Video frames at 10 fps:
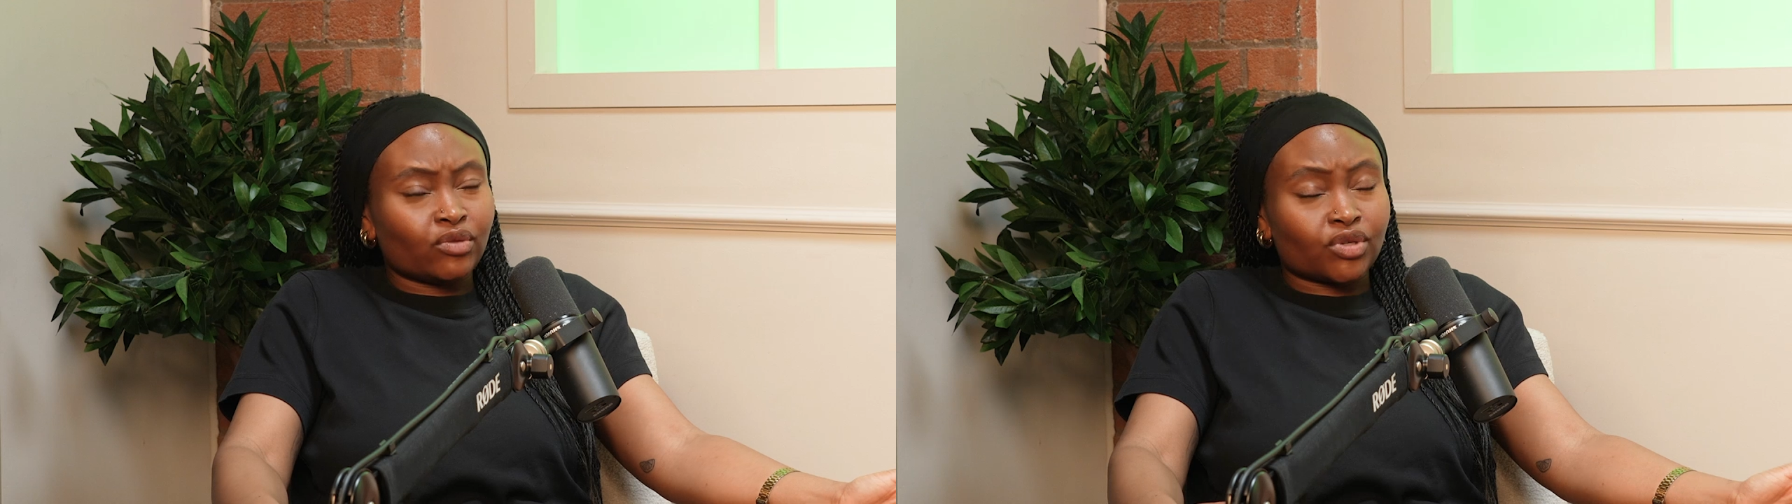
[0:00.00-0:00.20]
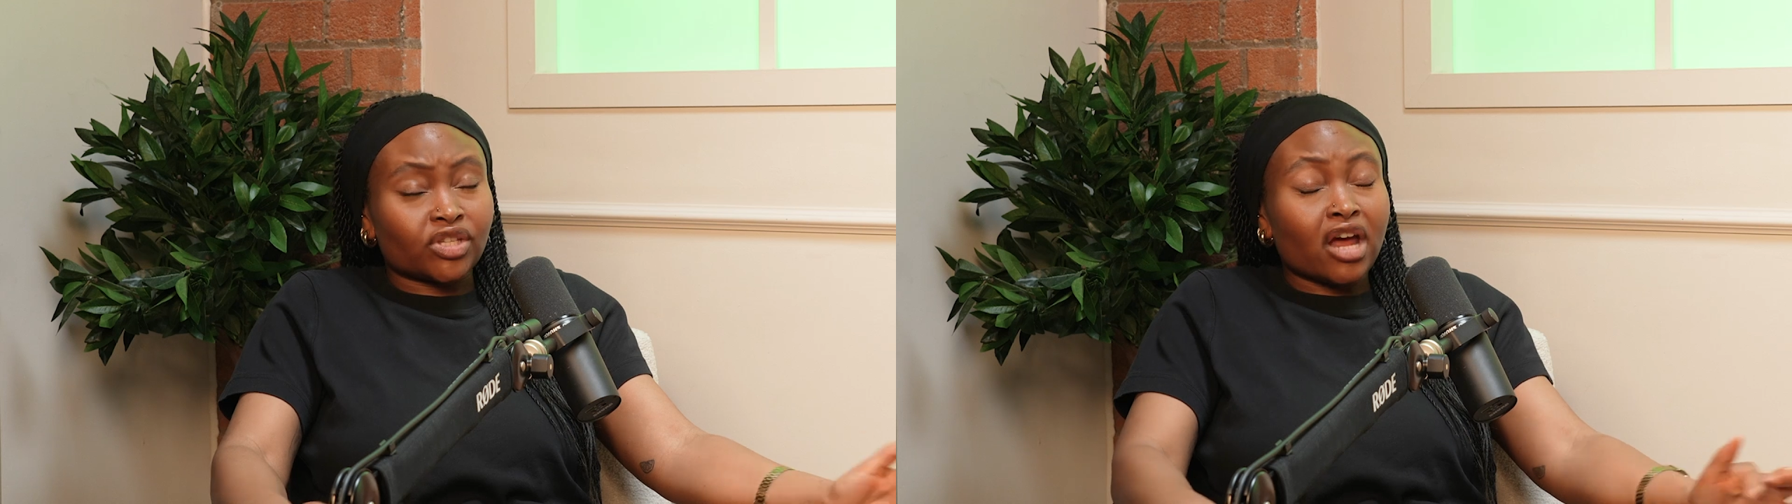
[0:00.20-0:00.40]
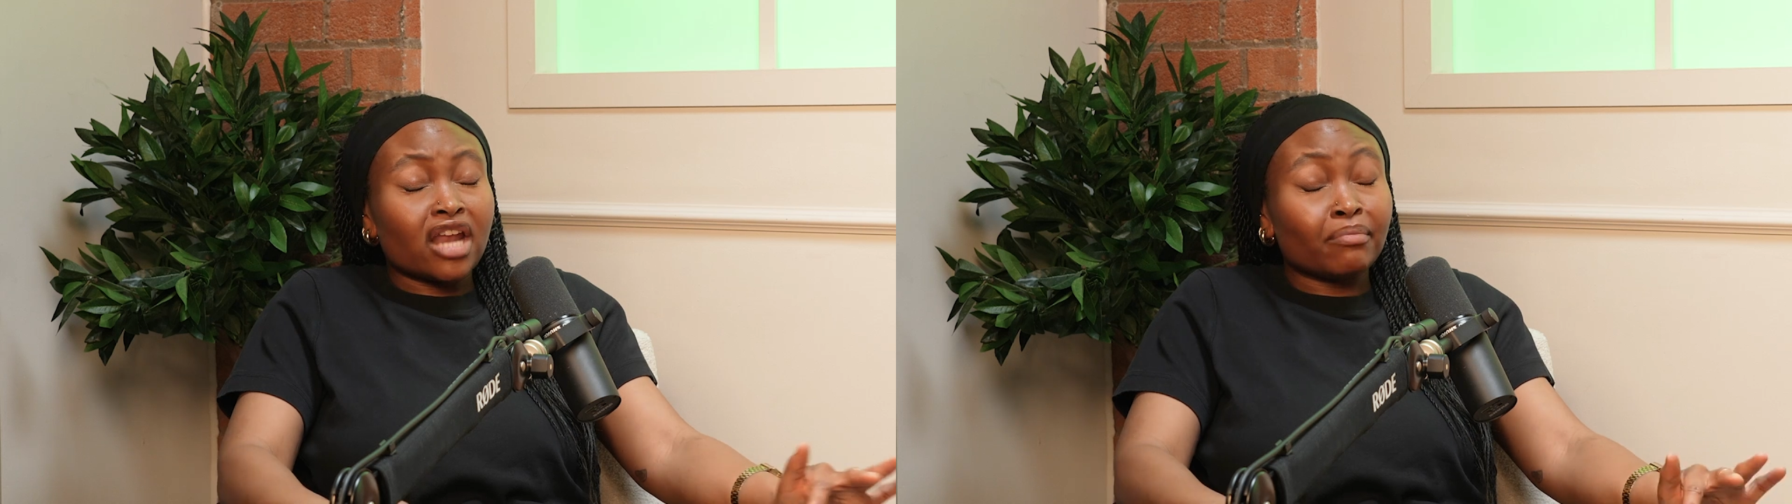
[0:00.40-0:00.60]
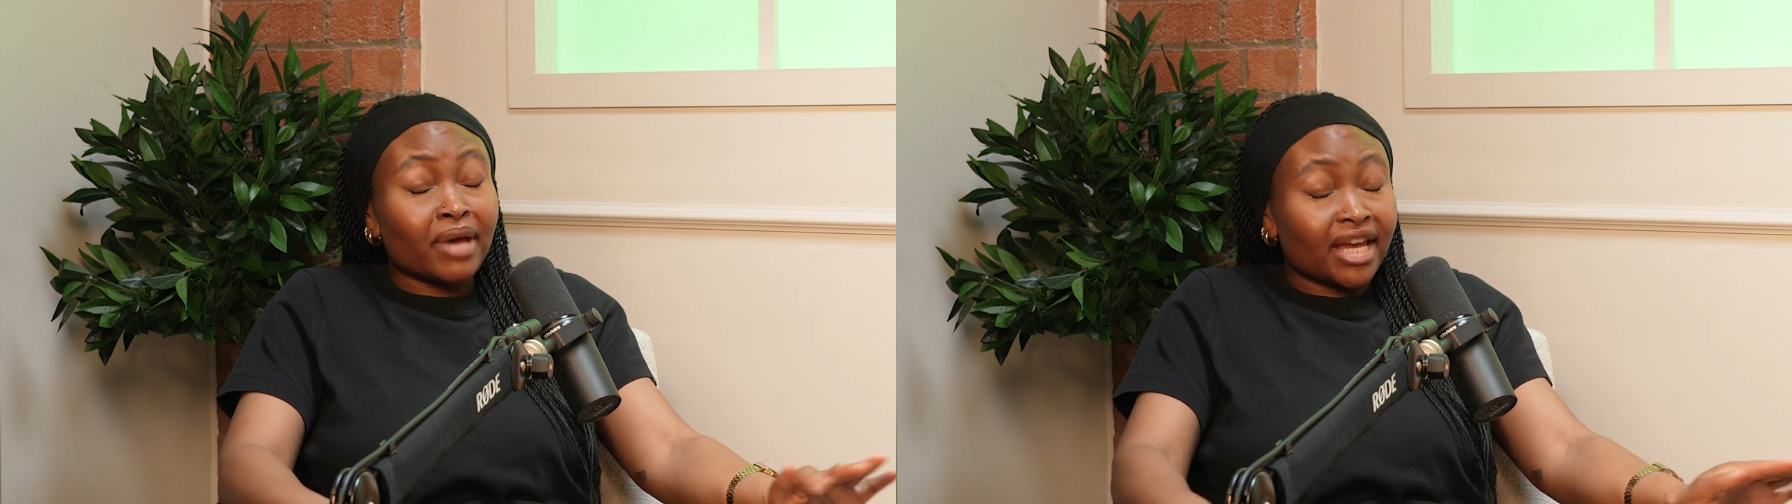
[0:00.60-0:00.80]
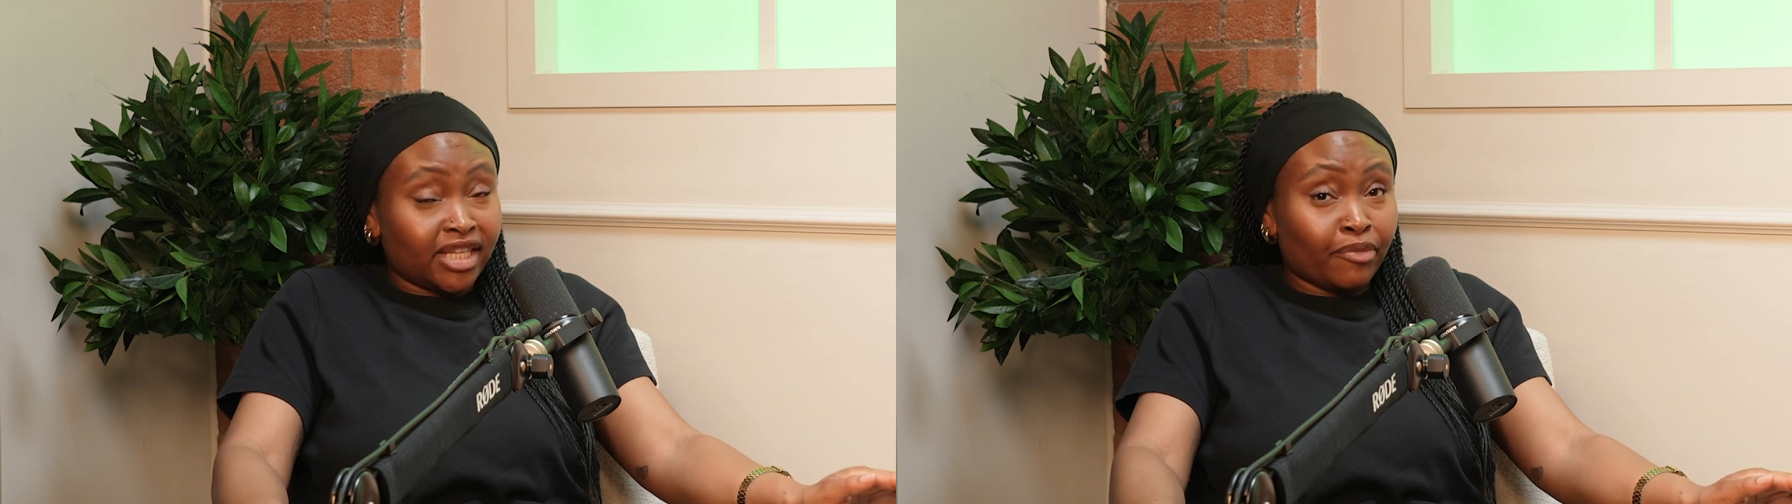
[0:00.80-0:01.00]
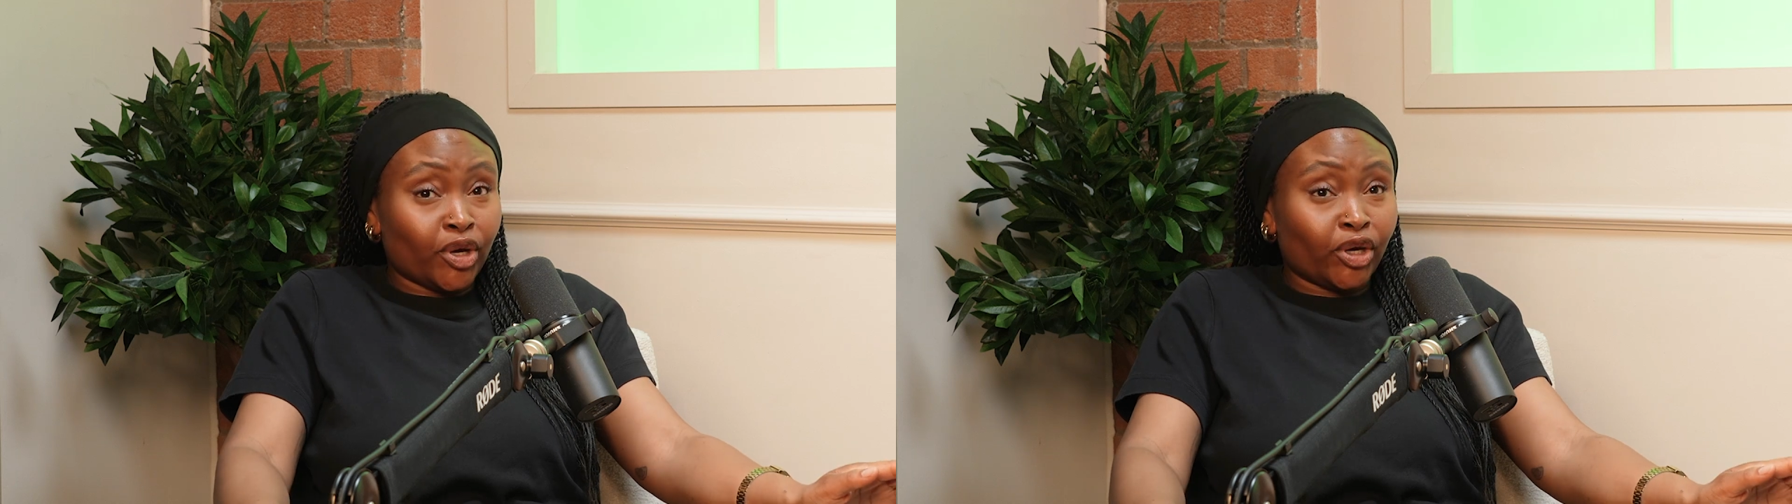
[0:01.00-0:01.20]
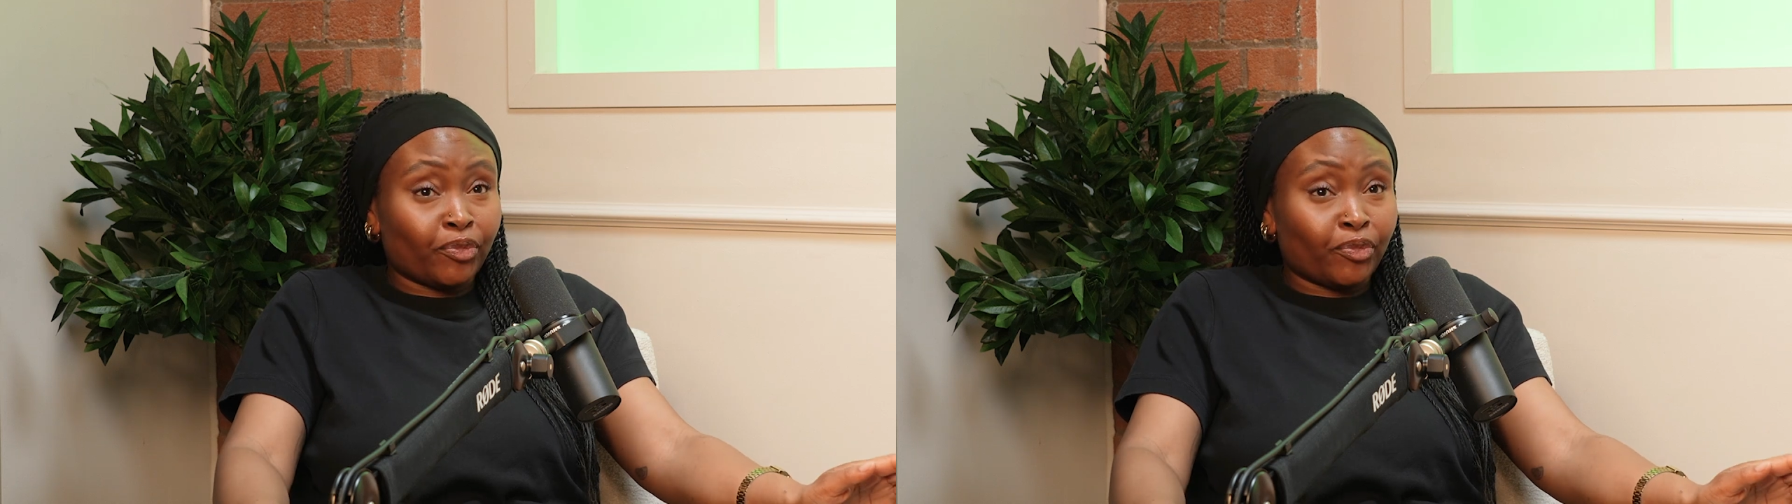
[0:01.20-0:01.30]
which is an amazing book